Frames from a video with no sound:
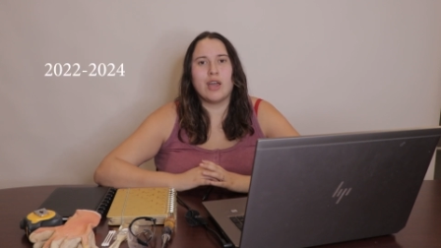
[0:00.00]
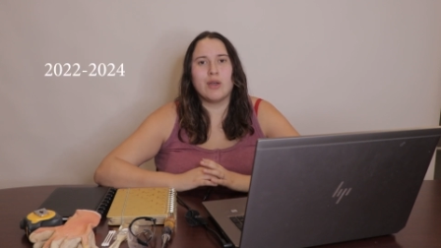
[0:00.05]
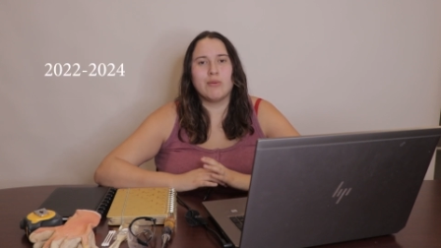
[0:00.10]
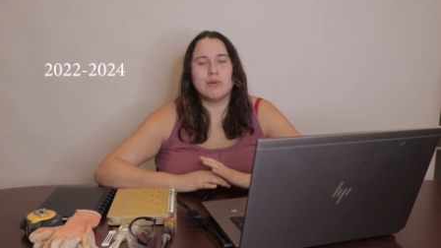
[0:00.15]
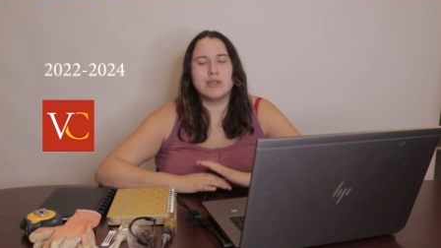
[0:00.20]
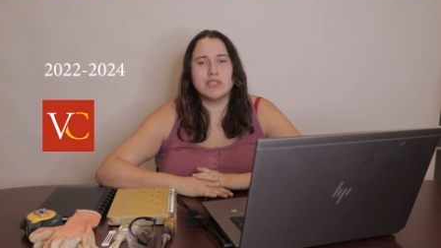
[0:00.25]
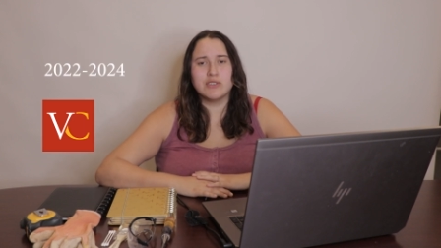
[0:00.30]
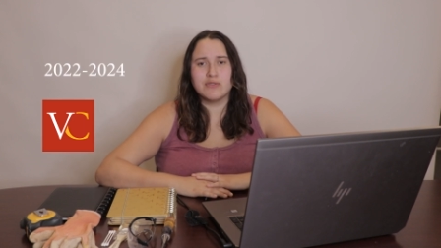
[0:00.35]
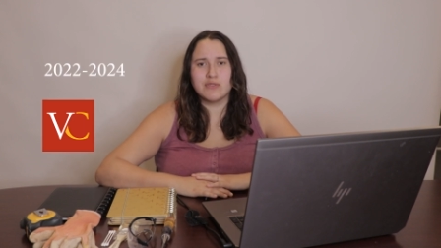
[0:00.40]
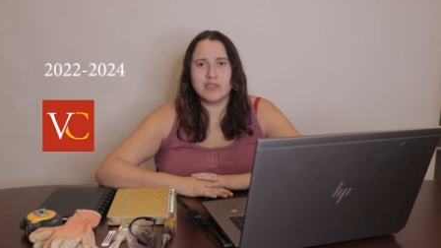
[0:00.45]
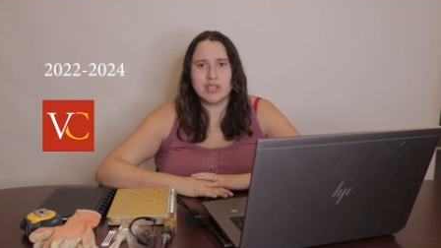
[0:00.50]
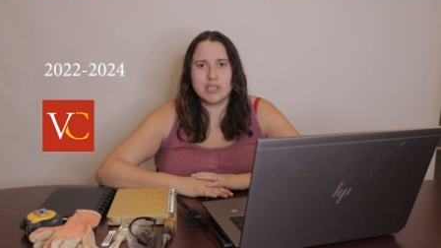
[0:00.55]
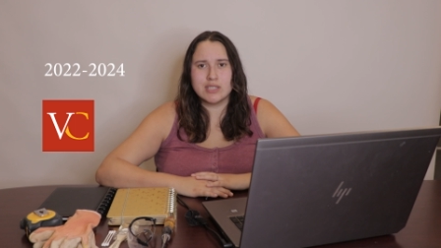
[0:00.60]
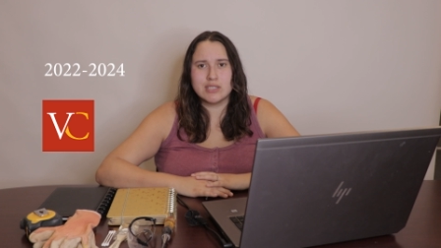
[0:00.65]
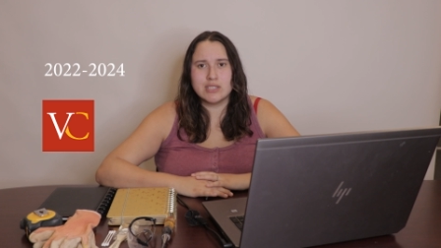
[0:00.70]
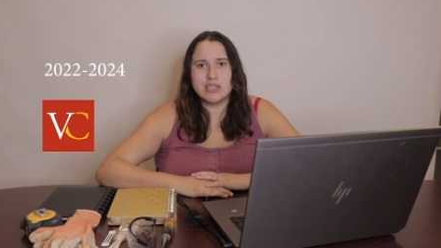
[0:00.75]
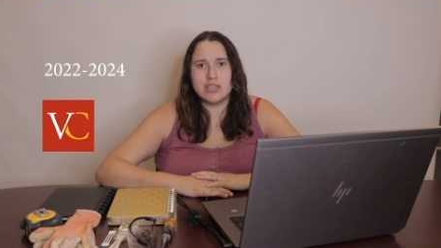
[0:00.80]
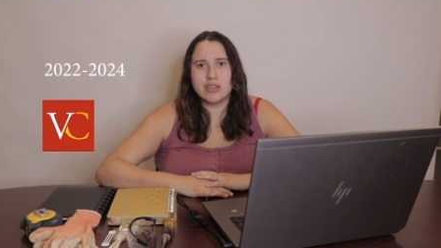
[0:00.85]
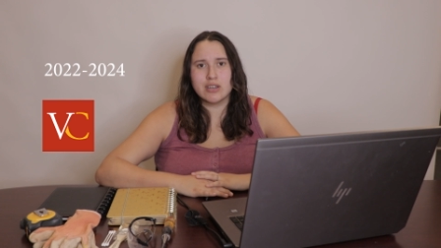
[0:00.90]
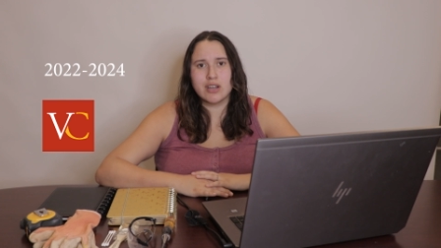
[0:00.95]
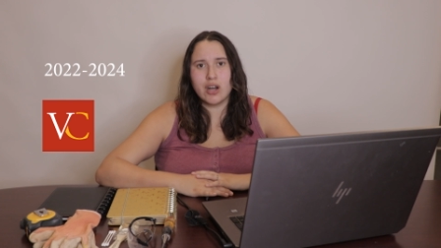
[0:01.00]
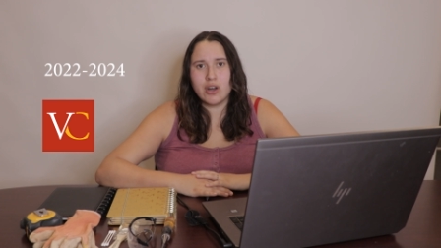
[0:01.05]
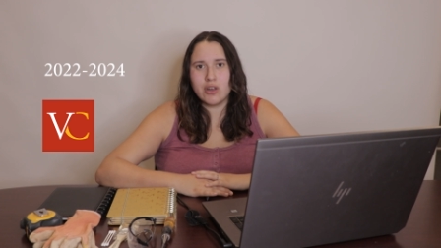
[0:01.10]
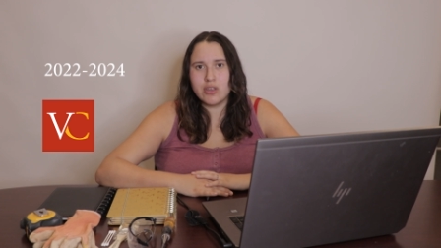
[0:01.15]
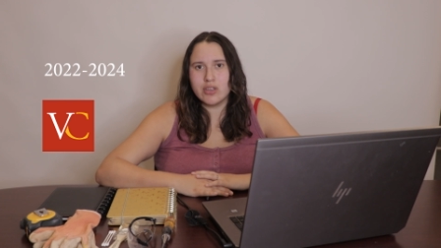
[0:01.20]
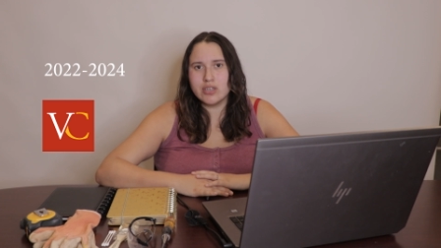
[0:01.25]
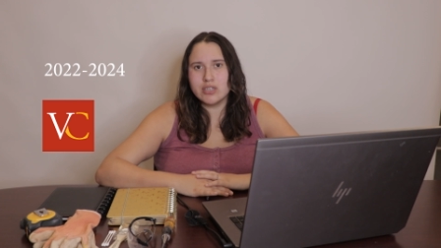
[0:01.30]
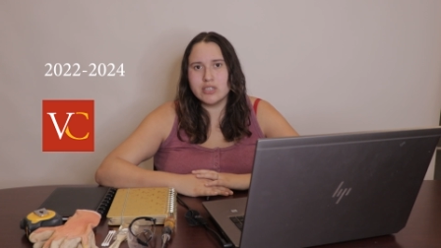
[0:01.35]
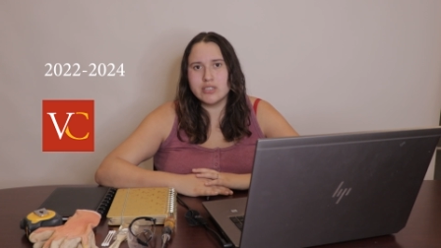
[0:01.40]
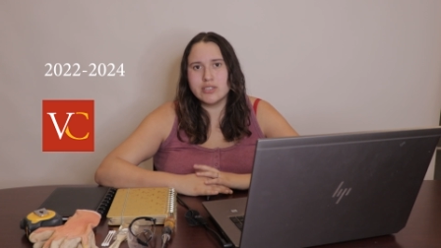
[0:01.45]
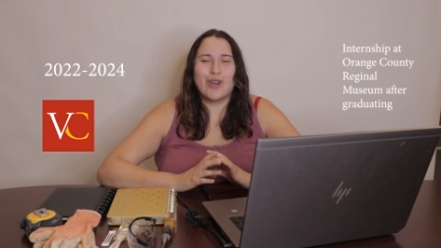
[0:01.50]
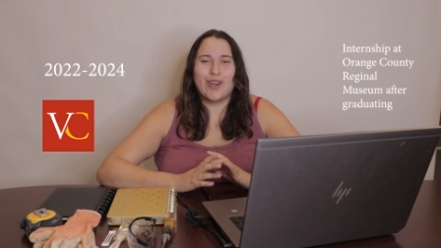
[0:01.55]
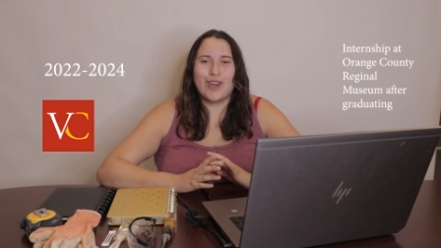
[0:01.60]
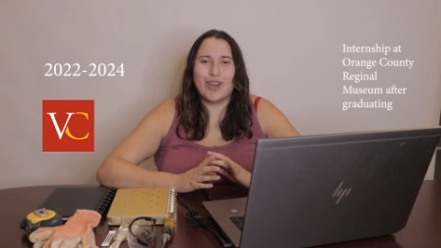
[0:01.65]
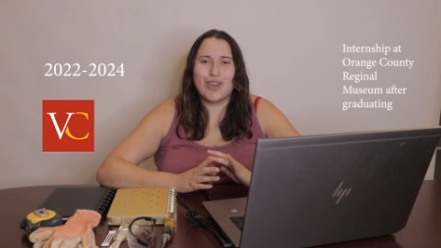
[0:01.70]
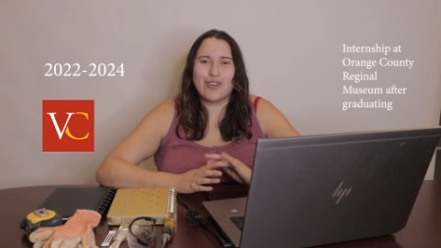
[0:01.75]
I went to Valencia College, where